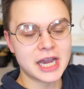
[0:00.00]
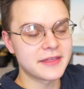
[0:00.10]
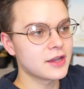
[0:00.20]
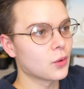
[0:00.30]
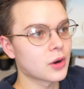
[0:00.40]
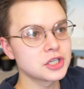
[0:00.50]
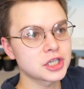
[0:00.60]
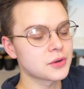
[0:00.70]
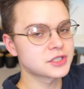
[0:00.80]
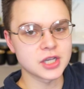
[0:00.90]
I think orange
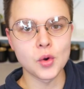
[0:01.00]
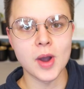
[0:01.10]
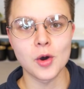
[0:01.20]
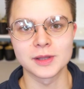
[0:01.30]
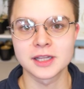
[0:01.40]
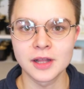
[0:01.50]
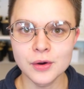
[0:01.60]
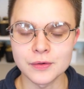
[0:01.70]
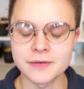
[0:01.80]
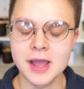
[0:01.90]
goes so well with
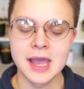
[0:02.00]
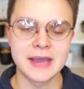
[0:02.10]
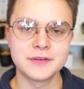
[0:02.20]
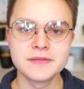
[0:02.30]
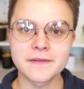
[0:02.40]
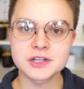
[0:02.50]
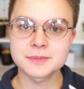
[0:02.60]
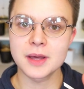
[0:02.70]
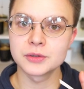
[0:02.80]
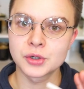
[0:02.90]
clove. If you've ever
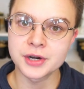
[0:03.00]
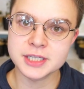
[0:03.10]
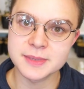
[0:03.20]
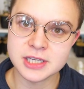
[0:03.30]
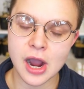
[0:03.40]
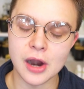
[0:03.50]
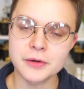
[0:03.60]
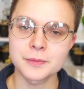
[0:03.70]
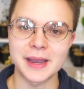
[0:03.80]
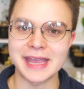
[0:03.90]
smelled Christmas
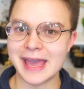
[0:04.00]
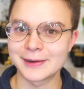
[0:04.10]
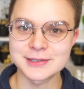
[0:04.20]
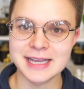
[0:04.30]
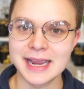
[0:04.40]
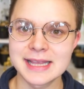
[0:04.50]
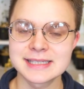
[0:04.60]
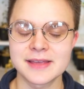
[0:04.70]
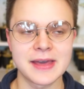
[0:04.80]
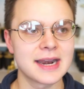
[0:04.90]
Hearth by Candle
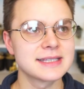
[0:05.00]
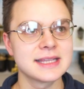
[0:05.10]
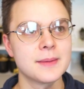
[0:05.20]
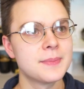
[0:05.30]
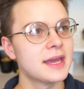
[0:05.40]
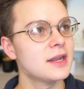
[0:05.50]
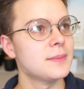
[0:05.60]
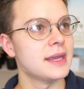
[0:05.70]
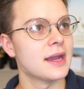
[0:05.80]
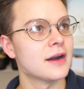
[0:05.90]
Science, that is the
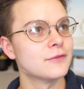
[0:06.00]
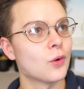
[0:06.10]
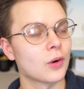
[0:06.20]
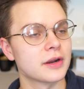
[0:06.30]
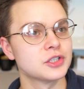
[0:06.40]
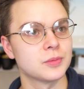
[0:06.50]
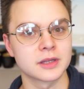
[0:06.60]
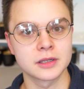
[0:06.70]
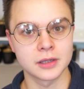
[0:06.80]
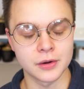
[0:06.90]
epitome of orange
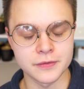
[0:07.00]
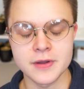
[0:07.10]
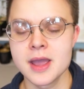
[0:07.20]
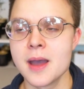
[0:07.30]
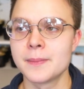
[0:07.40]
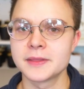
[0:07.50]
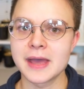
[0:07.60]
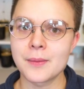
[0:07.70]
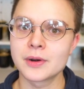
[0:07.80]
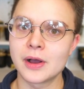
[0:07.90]
with clove. But
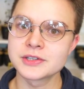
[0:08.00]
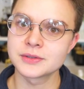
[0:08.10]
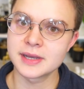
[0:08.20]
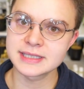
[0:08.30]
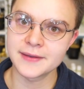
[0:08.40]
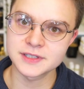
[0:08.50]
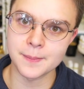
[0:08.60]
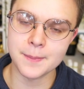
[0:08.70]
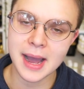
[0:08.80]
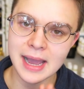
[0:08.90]
that one also does have
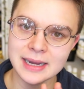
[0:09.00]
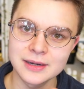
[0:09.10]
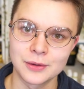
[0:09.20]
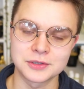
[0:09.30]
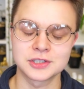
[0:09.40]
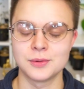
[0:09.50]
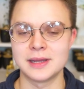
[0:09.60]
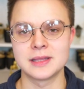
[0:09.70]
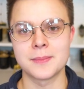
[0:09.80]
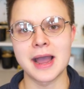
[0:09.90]
some pine notes to it
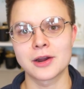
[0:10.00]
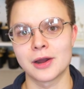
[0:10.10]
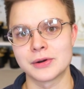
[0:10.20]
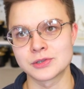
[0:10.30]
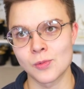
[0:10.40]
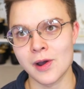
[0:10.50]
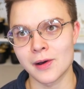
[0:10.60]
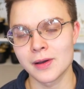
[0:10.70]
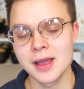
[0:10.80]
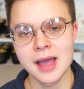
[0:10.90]
in the background as
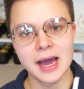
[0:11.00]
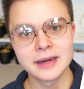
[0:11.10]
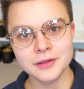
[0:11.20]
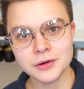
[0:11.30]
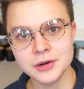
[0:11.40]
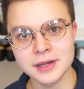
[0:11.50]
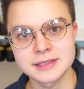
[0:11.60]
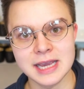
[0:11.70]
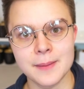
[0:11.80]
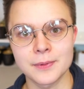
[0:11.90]
well. Another good
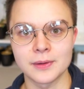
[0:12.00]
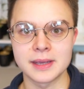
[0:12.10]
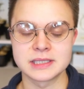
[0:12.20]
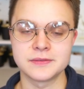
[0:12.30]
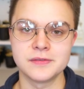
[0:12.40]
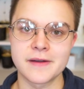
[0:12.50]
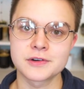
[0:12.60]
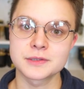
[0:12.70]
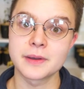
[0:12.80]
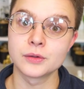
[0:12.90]
example is if you've
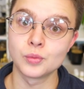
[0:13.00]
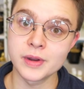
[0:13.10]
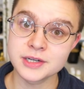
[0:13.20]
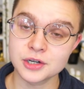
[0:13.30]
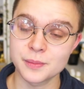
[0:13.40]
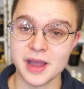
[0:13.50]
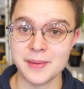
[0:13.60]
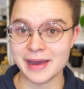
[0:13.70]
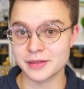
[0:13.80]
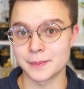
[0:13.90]
ever smelled Winter by
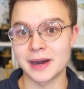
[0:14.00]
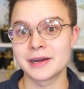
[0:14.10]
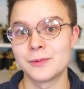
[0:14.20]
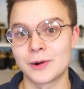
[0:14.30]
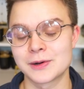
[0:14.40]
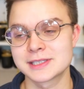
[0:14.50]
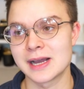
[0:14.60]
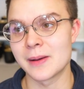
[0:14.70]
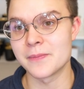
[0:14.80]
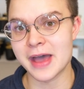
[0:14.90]
Bath & Body Works,
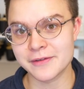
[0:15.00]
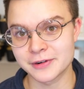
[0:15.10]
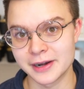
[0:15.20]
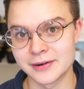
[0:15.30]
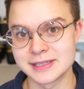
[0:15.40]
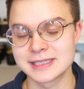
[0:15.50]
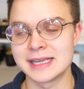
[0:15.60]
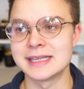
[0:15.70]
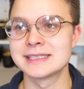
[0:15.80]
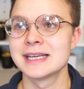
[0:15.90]
um, that fragrance
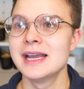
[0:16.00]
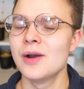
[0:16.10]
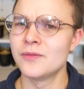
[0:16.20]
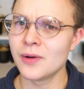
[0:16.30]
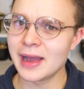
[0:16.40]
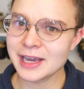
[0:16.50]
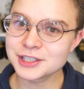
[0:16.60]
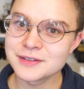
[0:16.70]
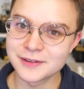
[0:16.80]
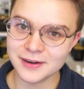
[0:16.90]
is, well,
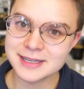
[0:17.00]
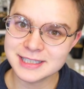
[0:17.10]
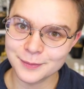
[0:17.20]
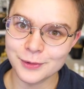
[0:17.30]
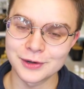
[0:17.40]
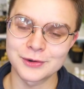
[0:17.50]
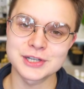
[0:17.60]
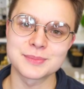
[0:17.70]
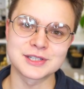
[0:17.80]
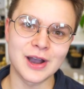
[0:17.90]
actually very similar to
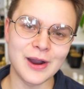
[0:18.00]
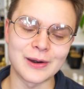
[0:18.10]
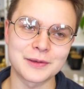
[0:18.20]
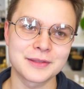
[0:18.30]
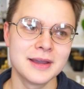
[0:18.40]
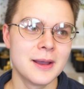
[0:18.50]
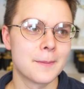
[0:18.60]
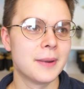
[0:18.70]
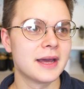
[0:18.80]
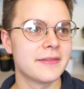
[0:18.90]
Christmas Hearth,
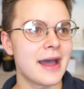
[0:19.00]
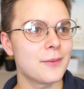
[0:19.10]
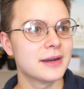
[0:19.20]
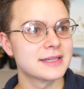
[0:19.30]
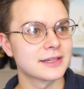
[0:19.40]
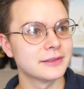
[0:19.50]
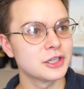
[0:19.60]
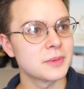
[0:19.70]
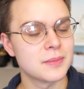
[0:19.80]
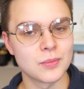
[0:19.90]
but that one is a
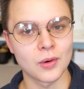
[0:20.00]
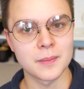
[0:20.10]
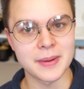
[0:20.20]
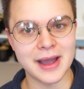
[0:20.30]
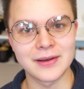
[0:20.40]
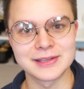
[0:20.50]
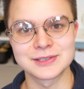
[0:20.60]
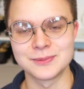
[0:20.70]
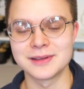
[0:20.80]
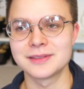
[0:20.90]
little bit more
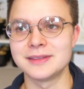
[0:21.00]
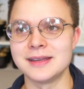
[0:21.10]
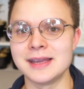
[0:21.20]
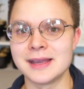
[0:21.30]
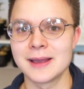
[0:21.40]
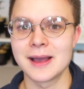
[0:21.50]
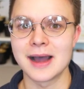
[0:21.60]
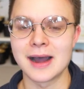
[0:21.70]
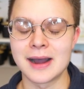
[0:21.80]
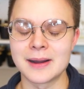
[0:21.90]
balanced with the
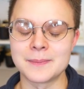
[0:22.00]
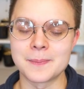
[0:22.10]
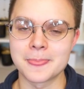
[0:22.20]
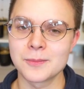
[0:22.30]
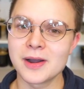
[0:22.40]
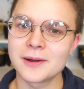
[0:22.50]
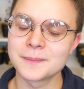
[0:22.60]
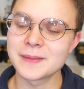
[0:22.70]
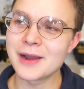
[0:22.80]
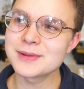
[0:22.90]
um,
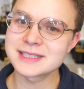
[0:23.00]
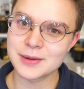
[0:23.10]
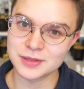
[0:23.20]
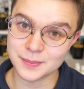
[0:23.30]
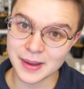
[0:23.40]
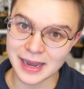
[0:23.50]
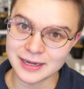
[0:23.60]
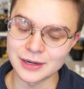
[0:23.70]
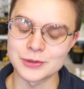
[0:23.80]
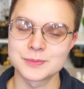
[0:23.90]
well, I would say with the pine
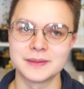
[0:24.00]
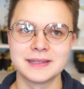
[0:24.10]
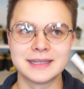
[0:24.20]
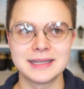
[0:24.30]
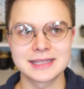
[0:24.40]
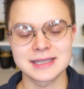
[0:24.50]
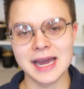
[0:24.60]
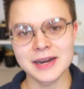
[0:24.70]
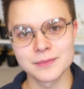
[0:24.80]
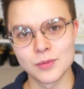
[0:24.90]
notes, but it, it's
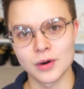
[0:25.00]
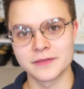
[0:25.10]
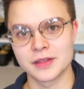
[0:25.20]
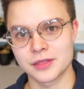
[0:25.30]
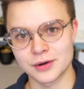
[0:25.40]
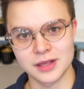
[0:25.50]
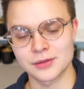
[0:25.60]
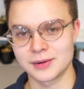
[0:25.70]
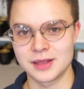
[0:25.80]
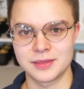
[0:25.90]
kind of more of a
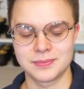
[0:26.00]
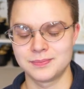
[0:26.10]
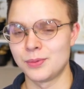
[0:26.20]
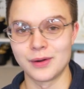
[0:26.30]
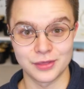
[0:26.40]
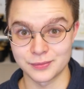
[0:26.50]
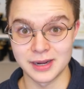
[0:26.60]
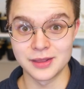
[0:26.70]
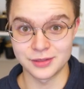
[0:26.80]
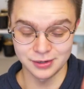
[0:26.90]
33
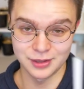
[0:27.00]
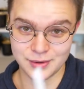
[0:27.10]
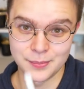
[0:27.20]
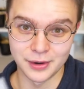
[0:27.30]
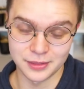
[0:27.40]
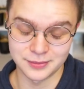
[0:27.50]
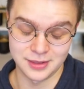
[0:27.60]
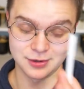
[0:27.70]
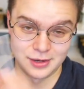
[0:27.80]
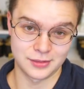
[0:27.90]
33.3, 33.3,
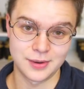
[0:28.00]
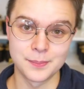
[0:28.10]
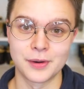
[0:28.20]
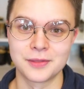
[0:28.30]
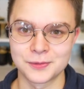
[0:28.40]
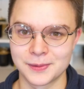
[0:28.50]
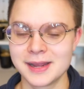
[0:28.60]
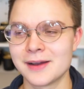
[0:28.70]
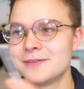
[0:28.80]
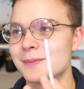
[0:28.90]

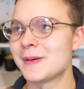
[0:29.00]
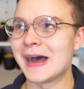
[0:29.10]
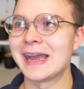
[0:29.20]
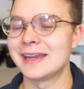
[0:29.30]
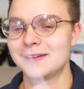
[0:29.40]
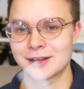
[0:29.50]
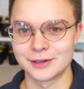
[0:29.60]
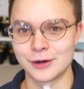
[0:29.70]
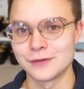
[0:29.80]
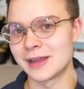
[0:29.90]
33.3 of the pine, the
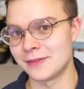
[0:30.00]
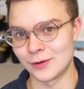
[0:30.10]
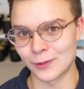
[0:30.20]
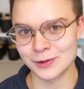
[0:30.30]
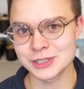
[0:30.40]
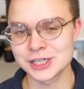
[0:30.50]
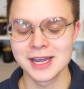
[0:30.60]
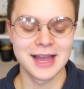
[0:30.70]
clove, and the orange.